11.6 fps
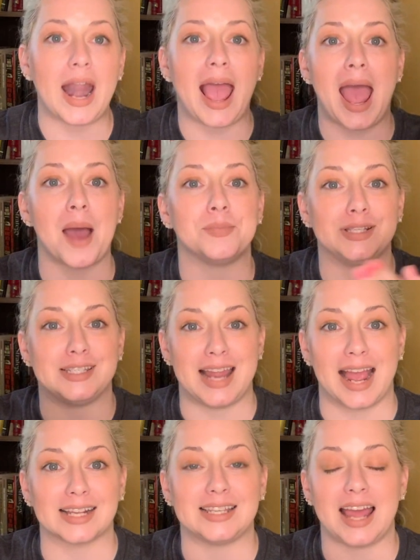happens
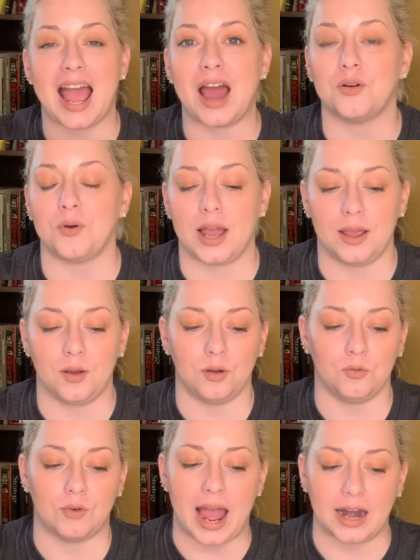next? How do I
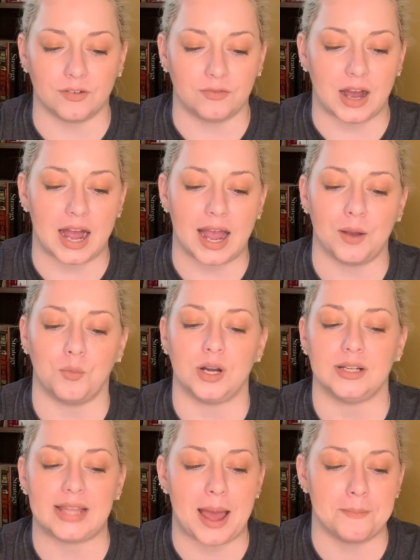ratify? What
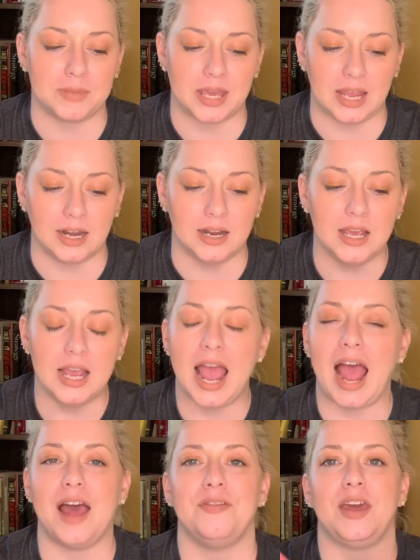does that mean?
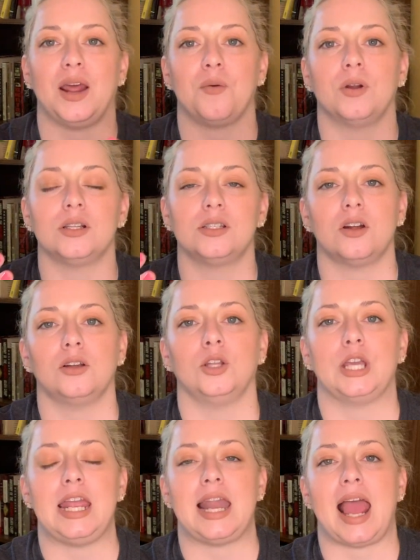And then I want to start
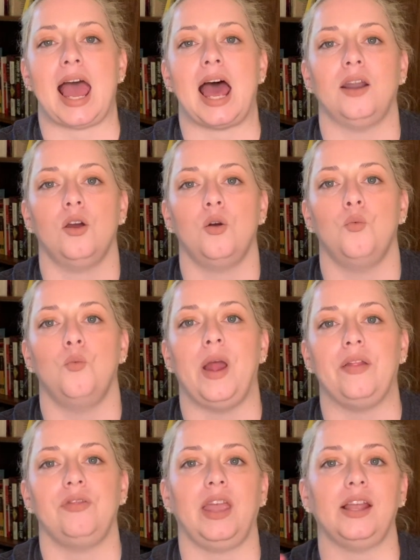looking at
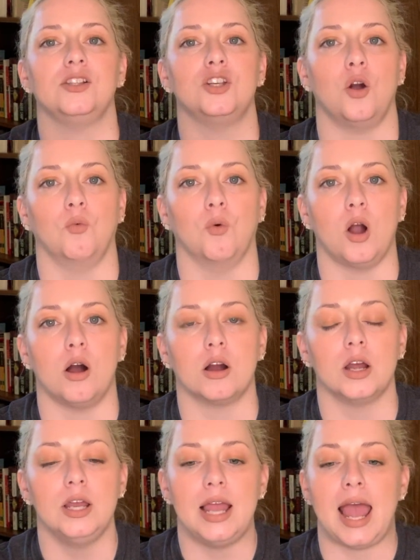when things go wrong
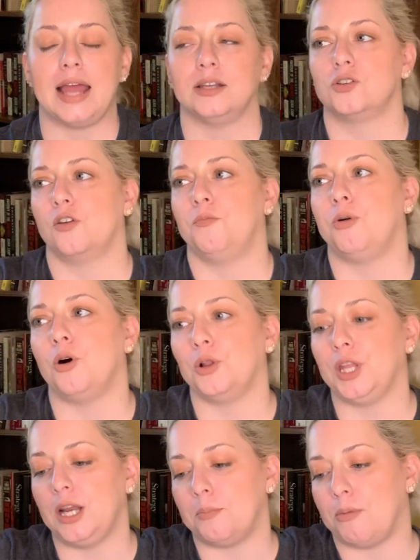and sort of
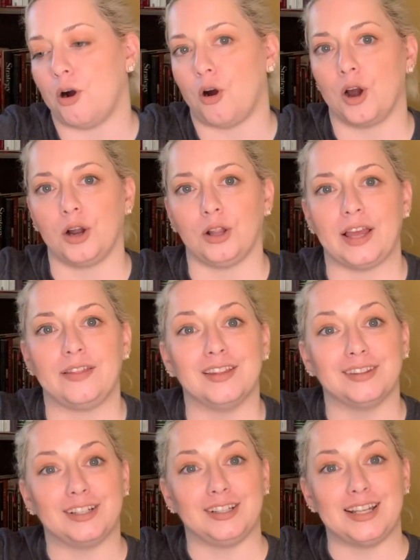pulling apart like the
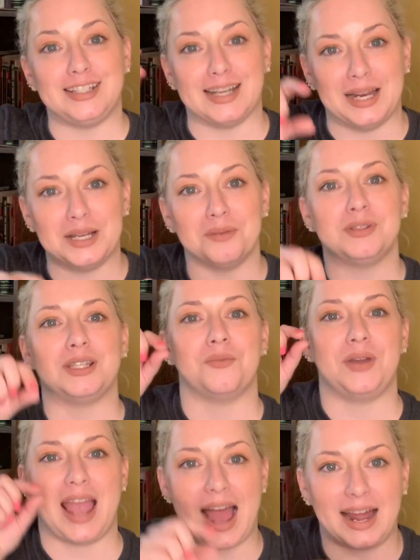little addendums that
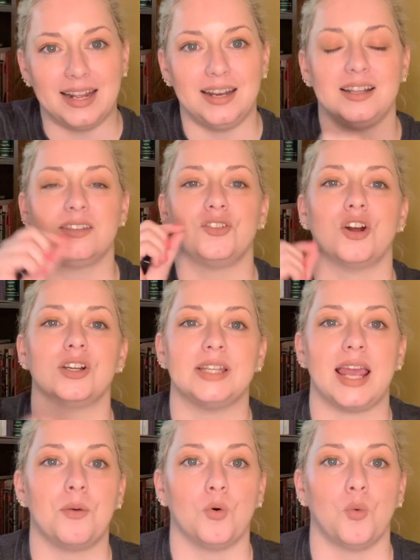we added. Start
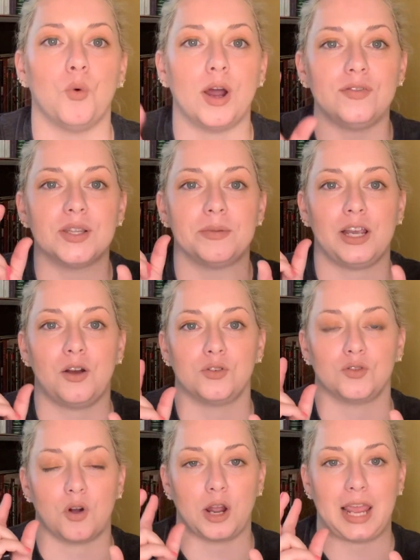saying, well, what if something
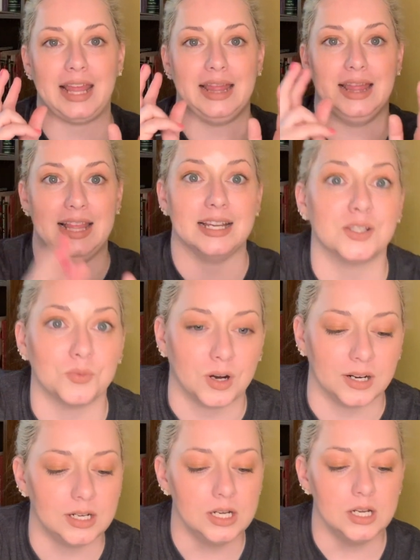goes wrong in this
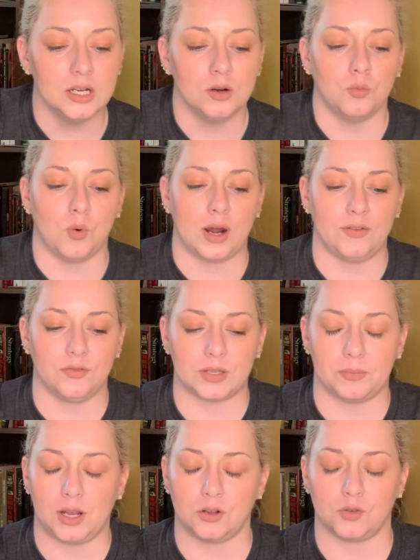one? What if
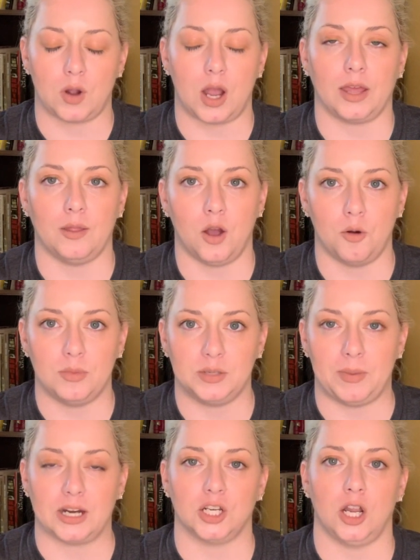something goes wrong in the home
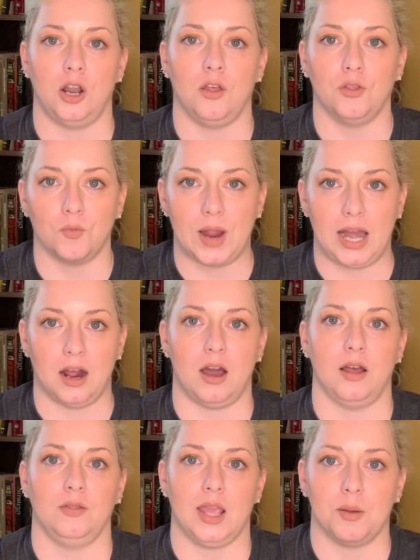inspection, the
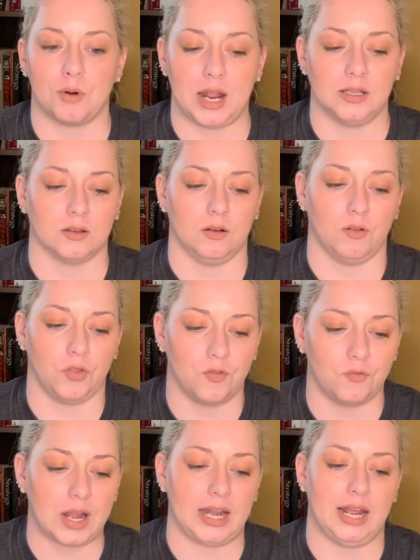radon, the appraisal, the
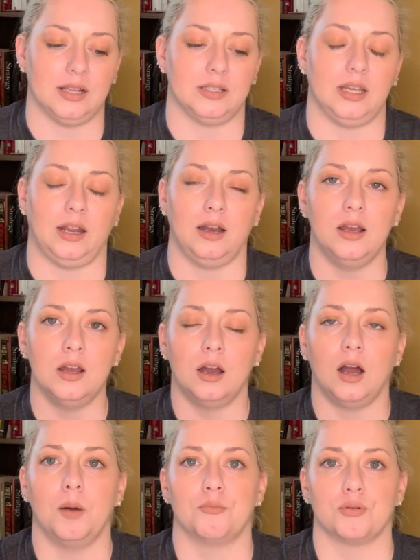financing,
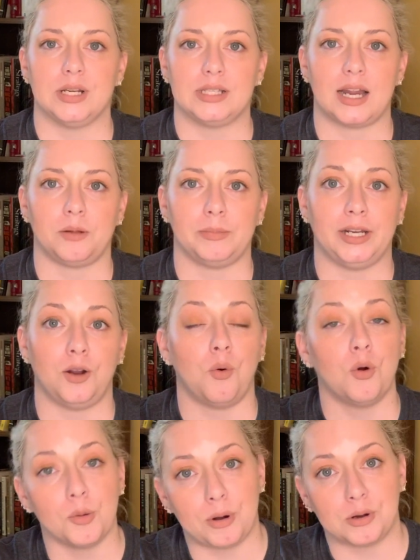a pre-settlement
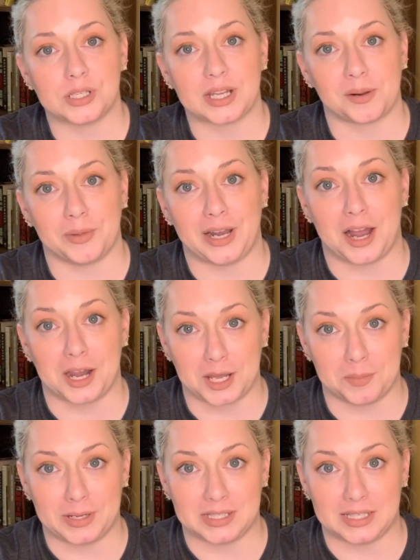or a post-settlement
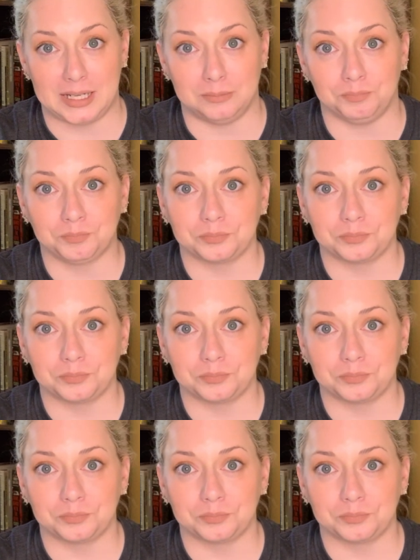occupancy?